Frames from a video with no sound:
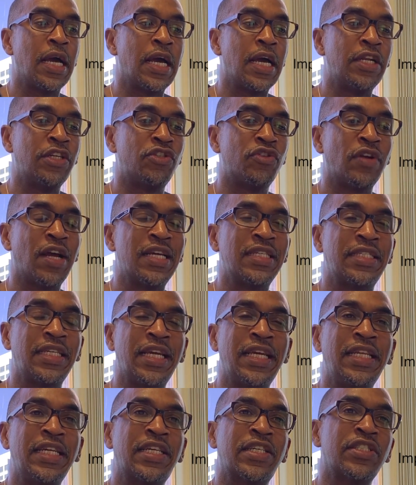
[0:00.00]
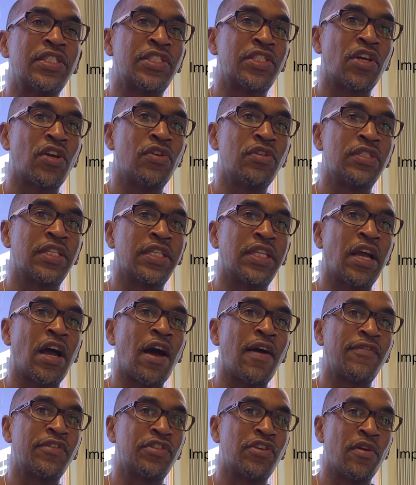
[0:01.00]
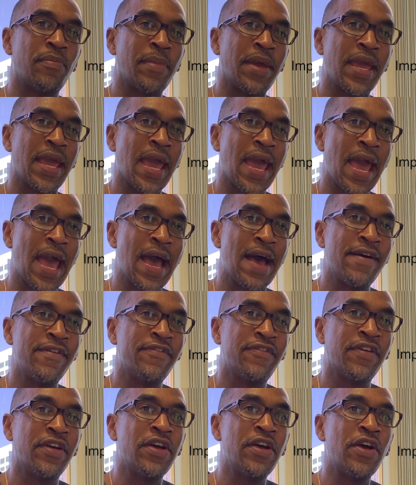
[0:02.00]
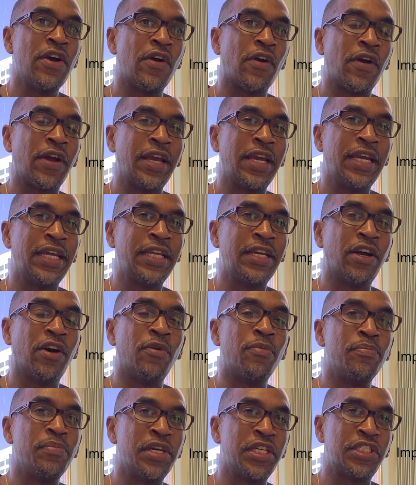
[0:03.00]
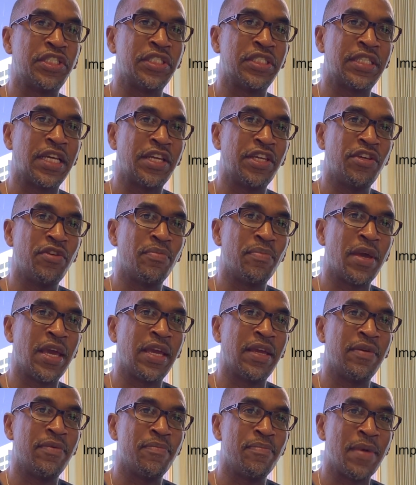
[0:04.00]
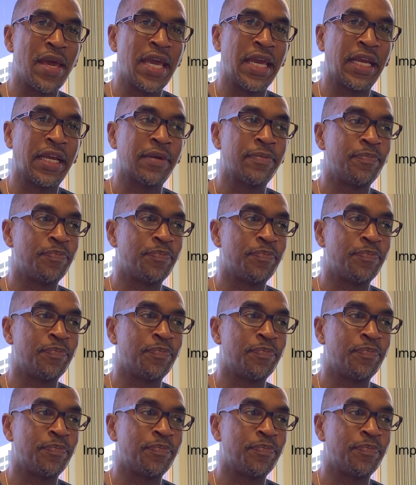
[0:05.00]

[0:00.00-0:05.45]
address any concerns that the officer may have or any omissions that you may make.